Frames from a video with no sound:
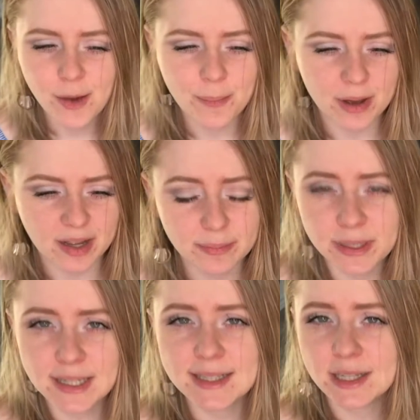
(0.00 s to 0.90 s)
But
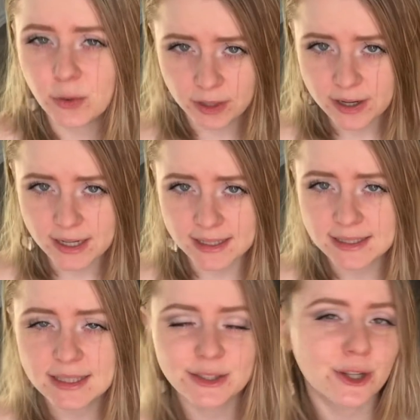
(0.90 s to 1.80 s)
because
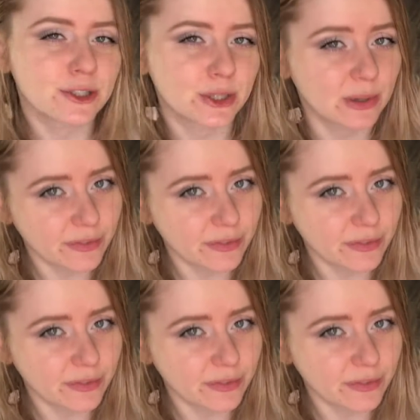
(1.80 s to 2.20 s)
Aquarius is also a